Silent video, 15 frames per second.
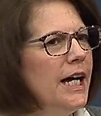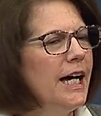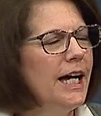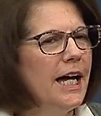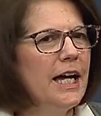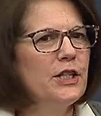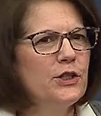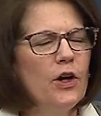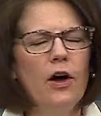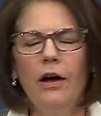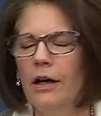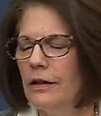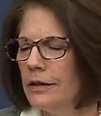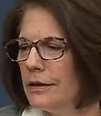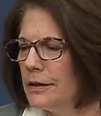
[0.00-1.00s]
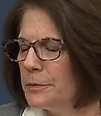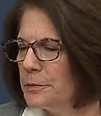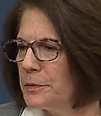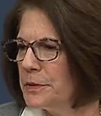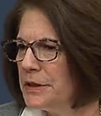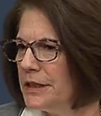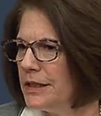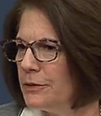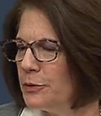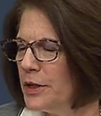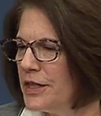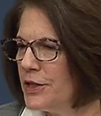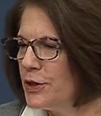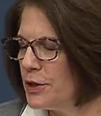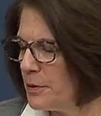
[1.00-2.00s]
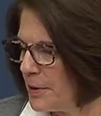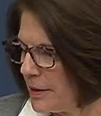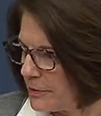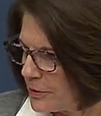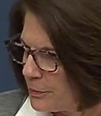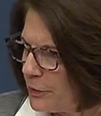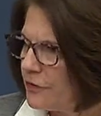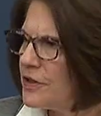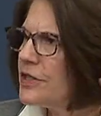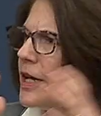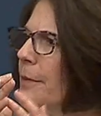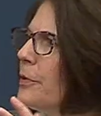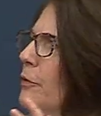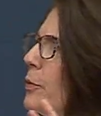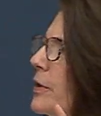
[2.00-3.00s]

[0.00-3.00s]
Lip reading: I read this in the papers. Perfect example of what